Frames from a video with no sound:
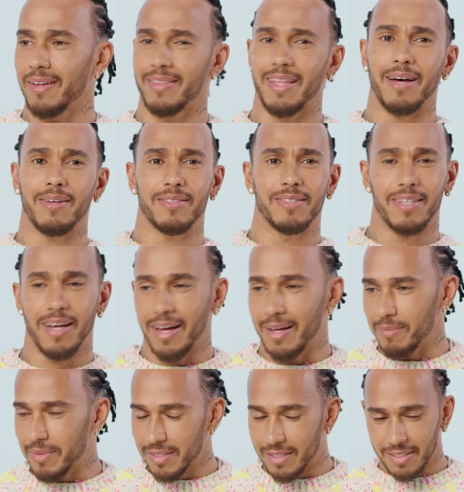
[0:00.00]
1,000
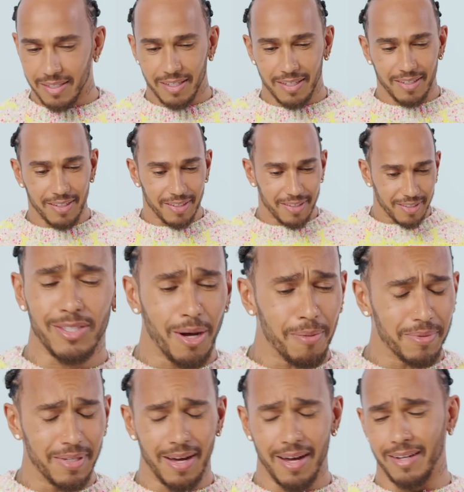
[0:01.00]
times, seen
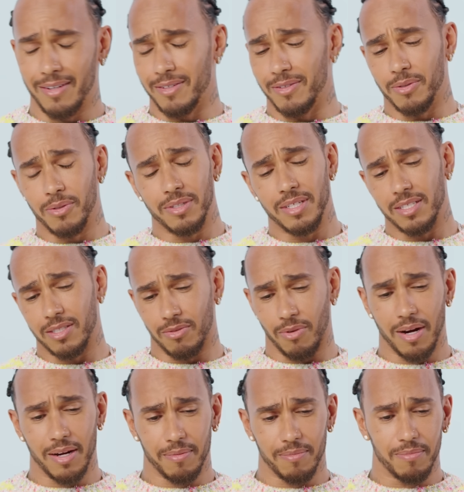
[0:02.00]
Top Gun and all these
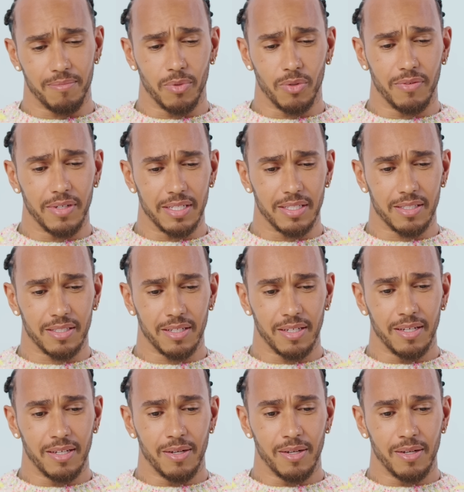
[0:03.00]
great movies